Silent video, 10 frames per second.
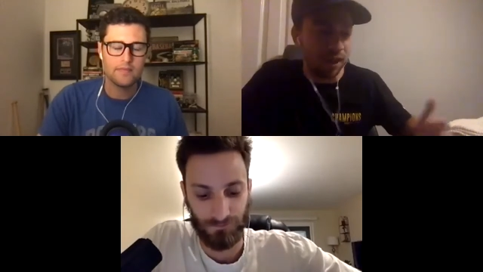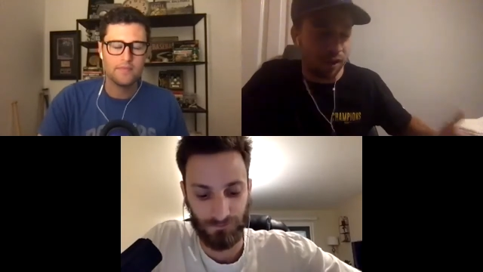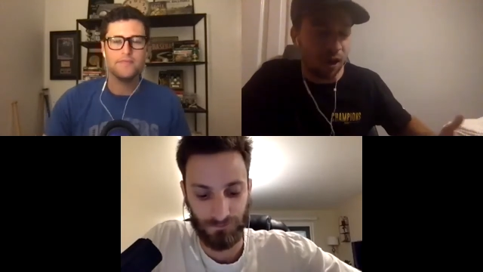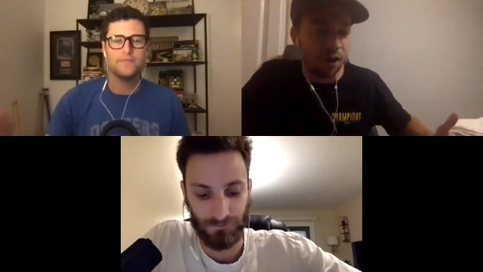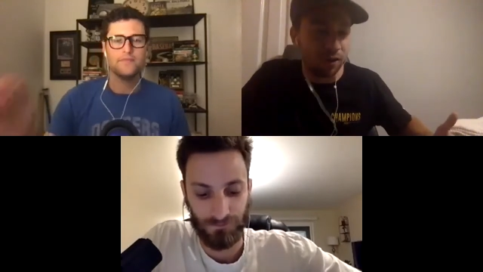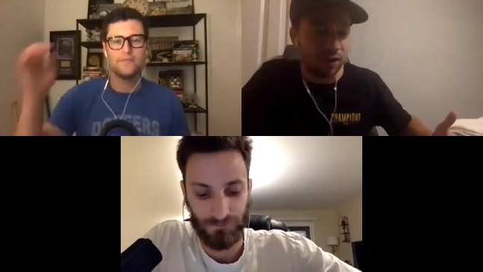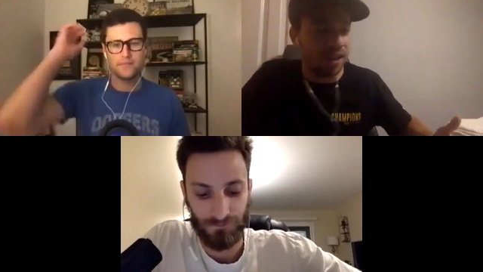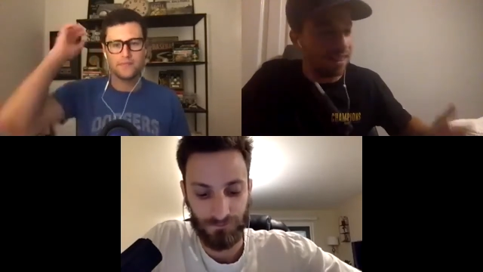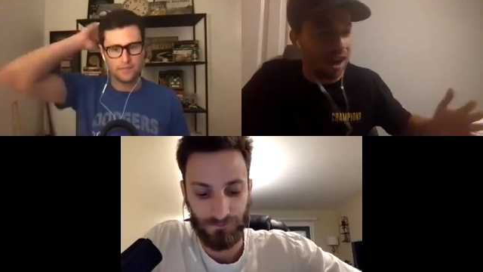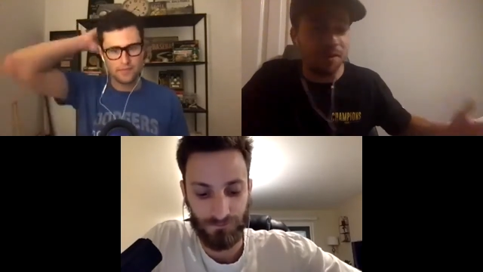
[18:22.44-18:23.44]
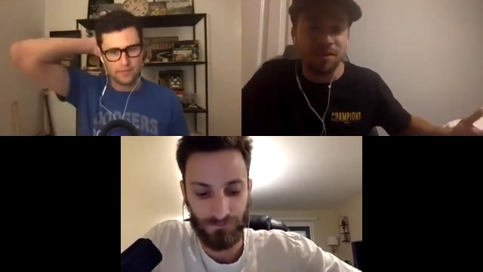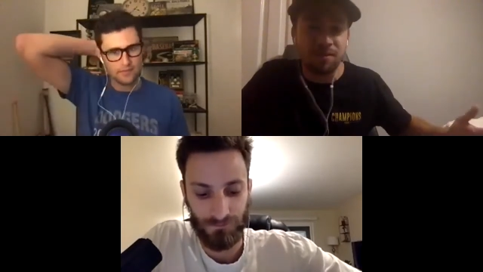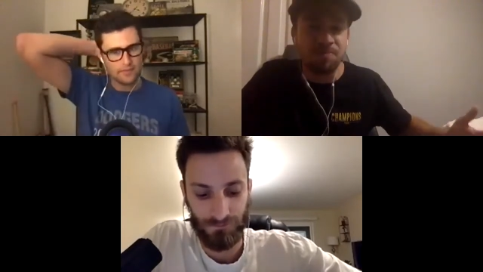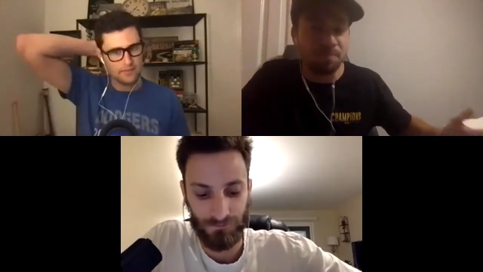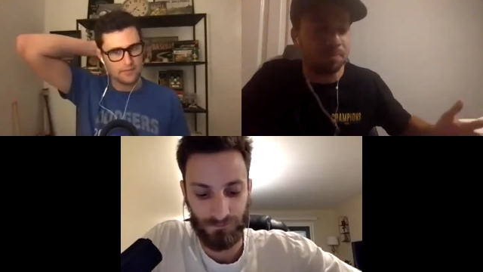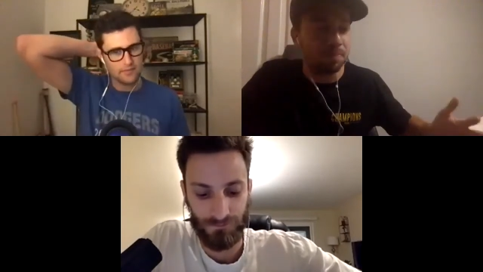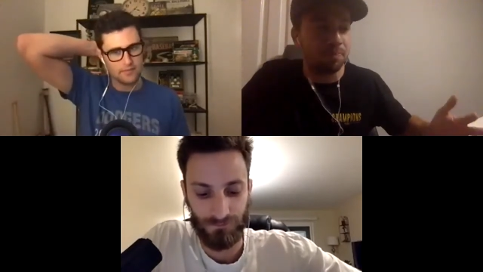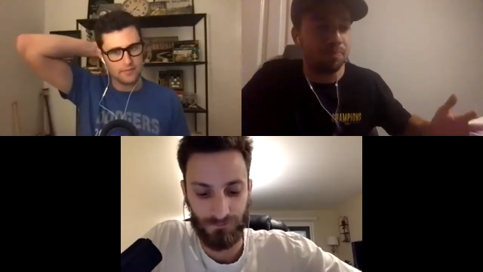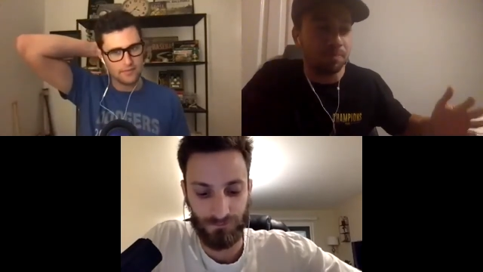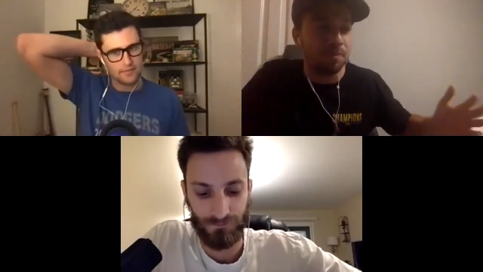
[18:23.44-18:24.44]
Speaker 1: acknowledged like that was
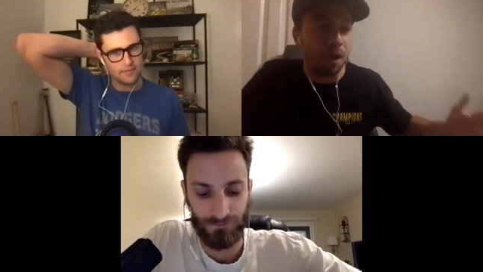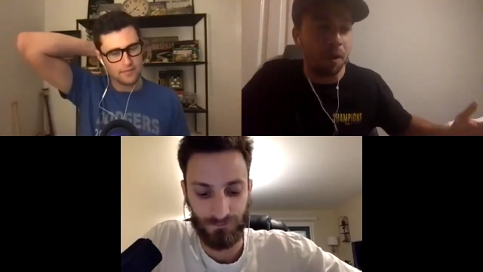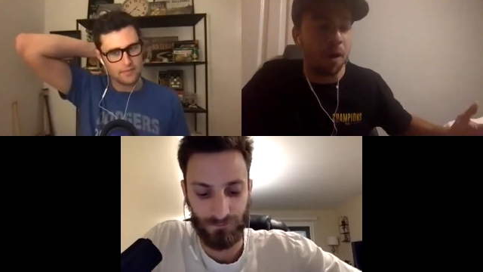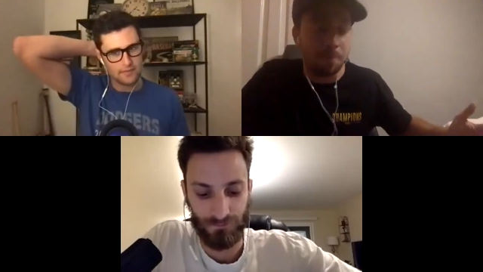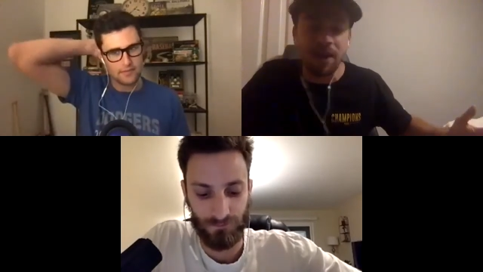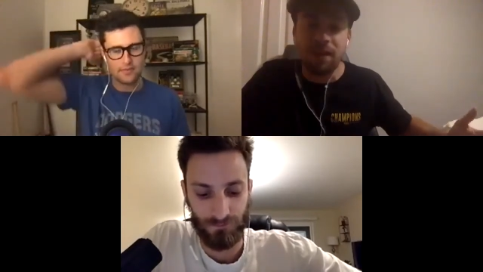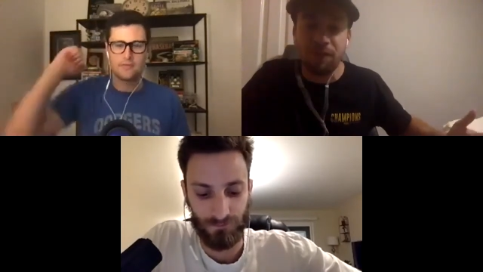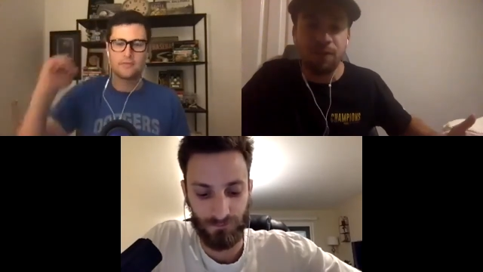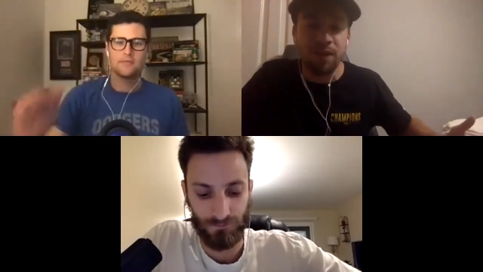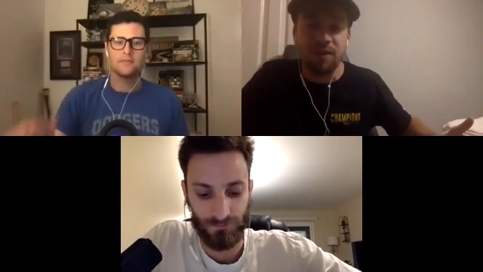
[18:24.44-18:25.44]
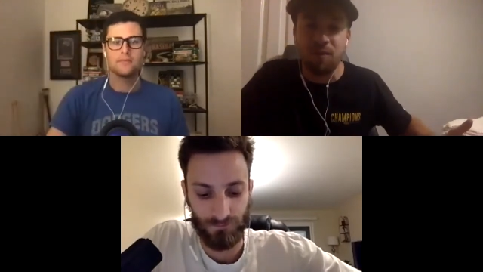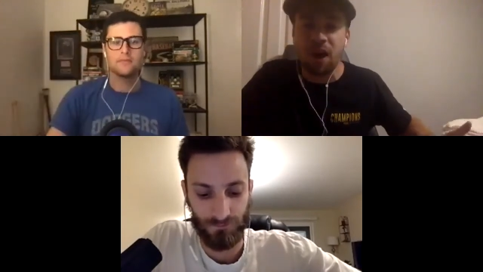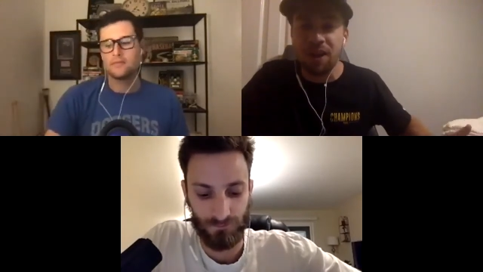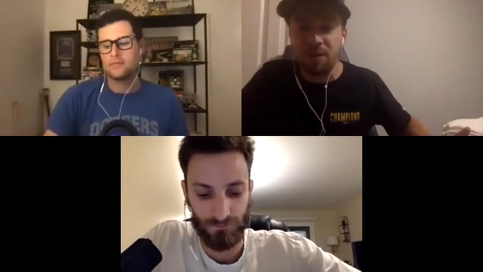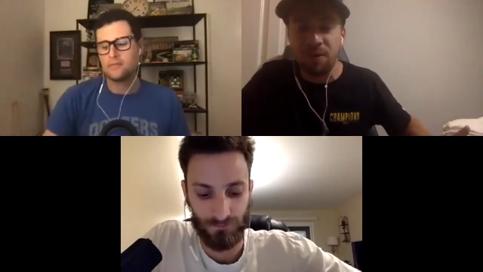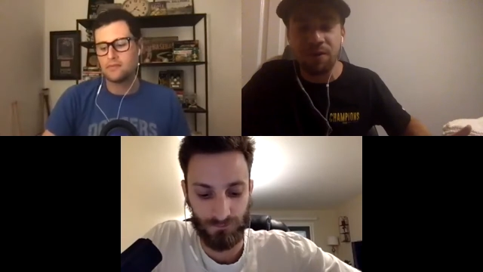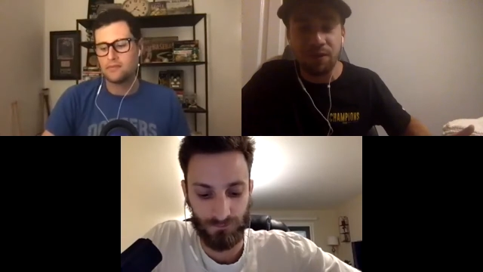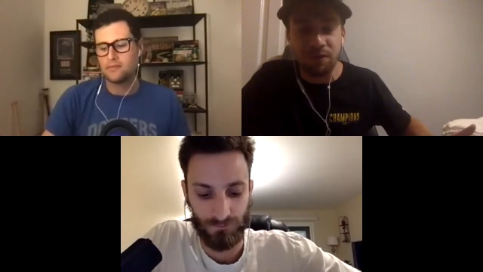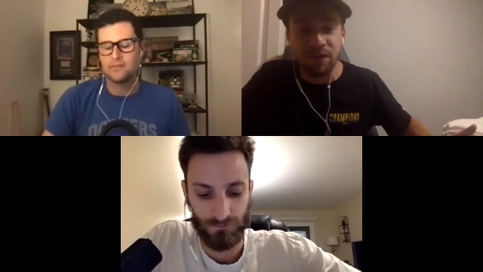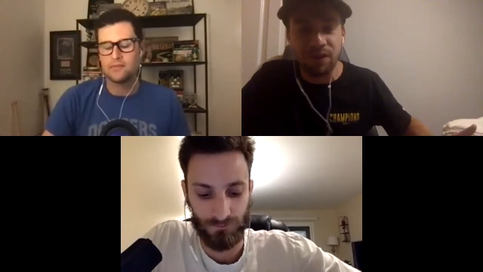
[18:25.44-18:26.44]
a big reason why they won the
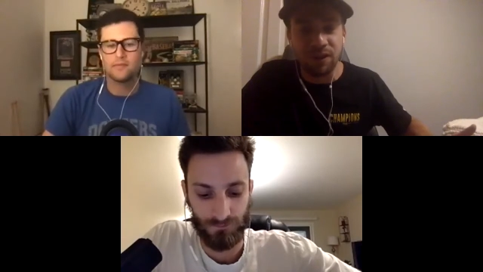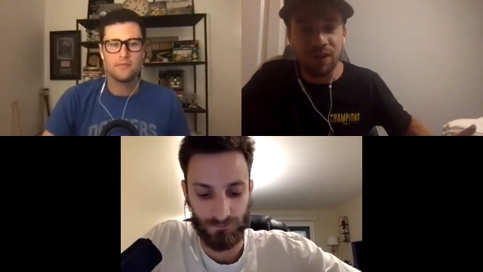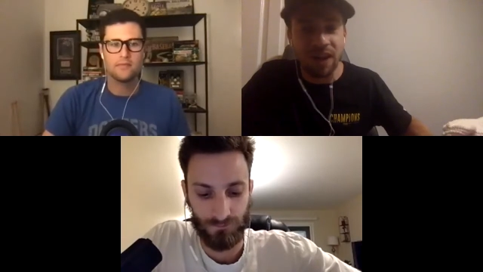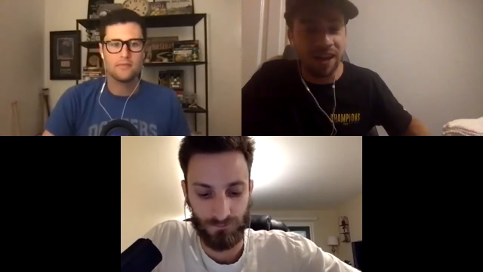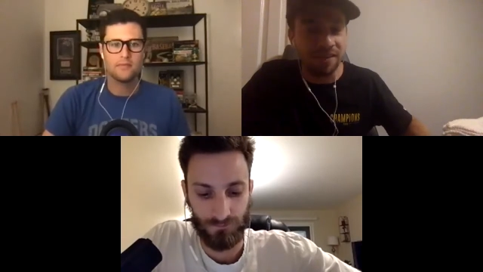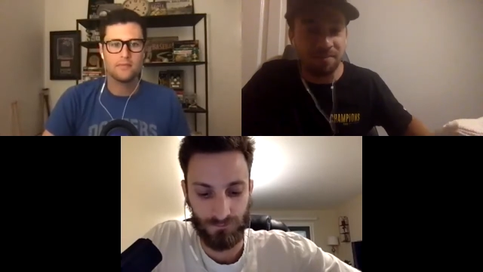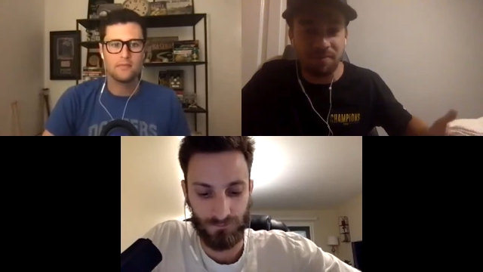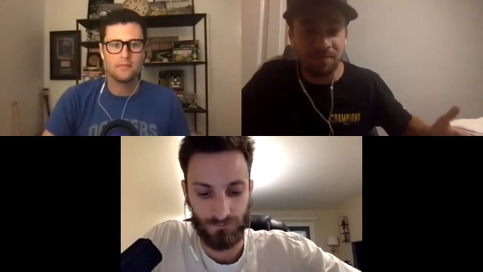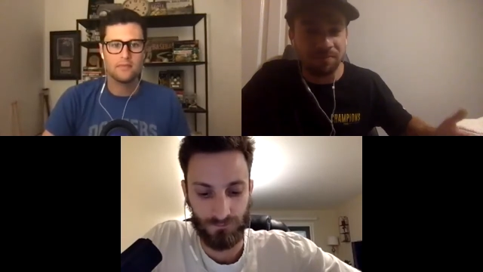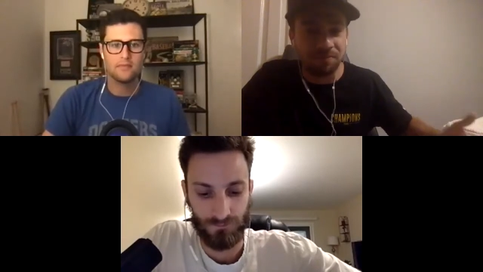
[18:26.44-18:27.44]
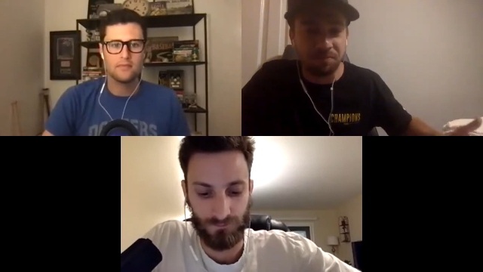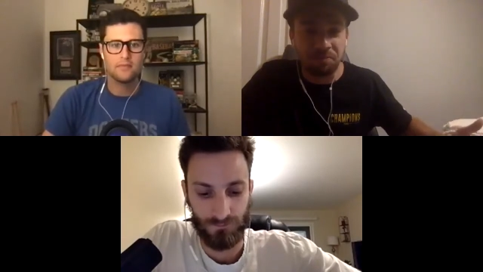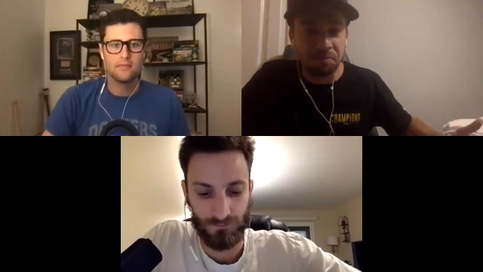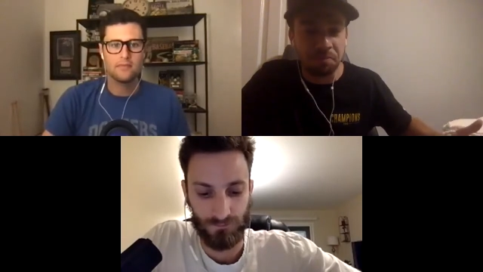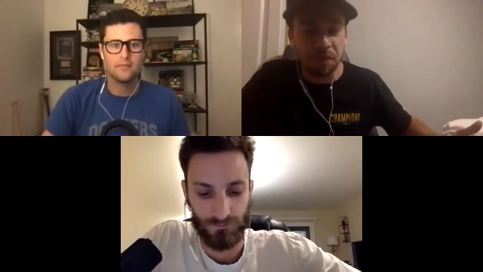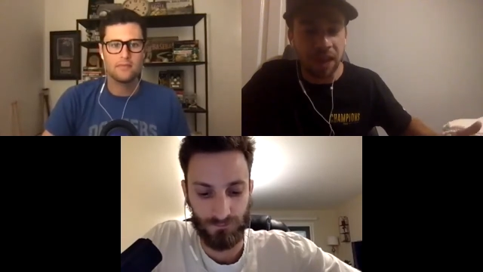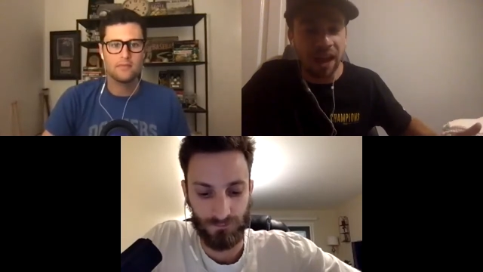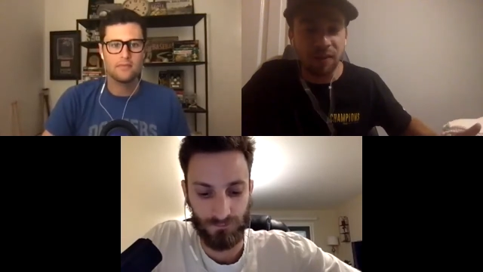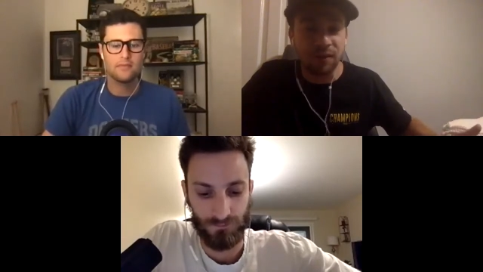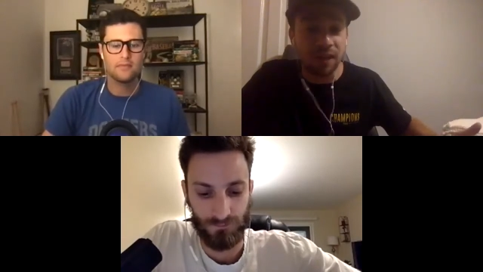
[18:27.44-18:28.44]
division, and
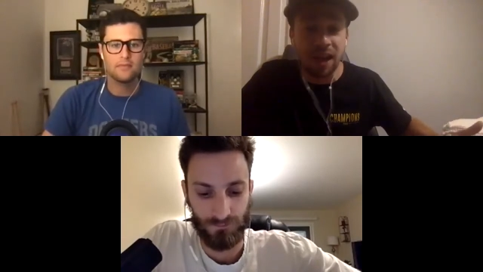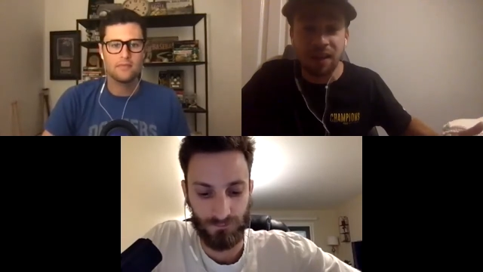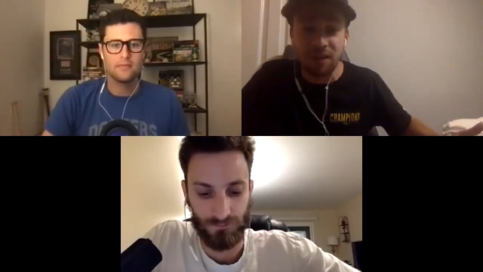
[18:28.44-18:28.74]
handled tonight